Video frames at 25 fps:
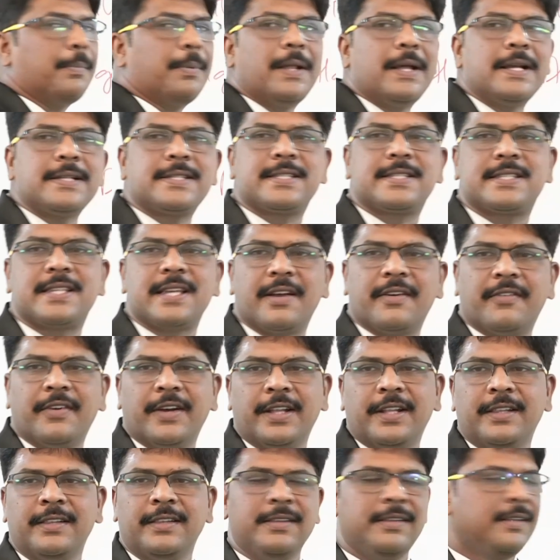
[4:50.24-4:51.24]
plus
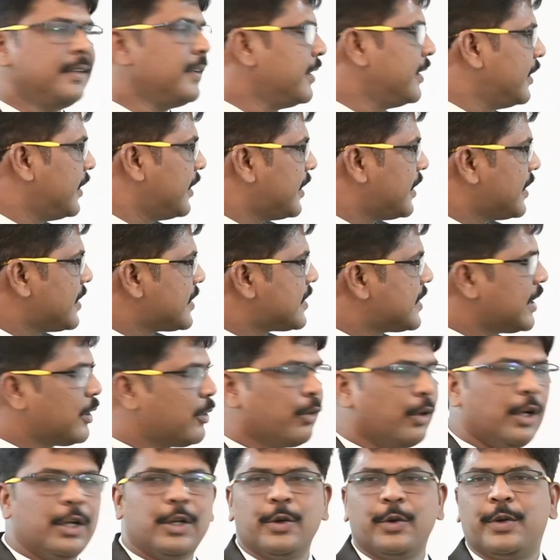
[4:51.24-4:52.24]
7 is
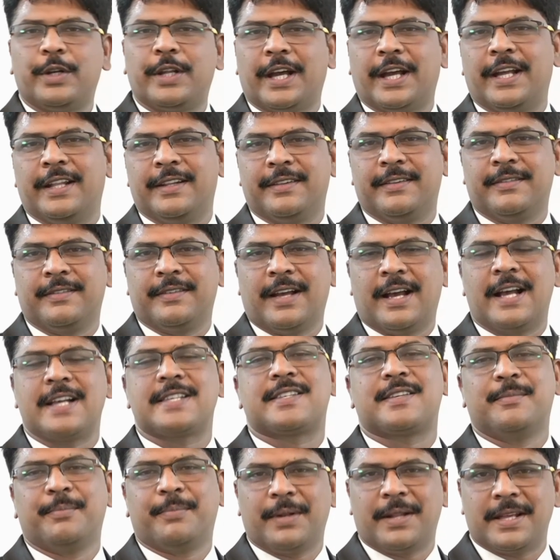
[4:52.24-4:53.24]
equal to 10.
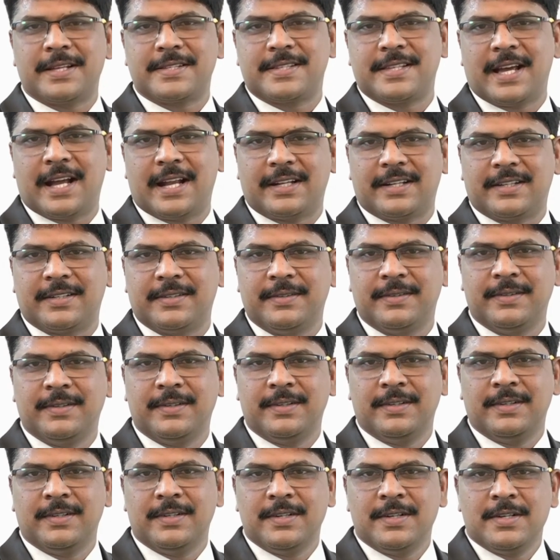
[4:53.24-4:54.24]
As simple as that.
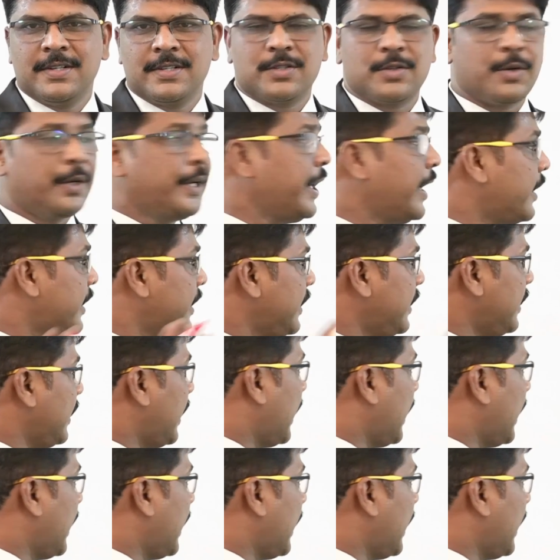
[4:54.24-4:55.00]
So here in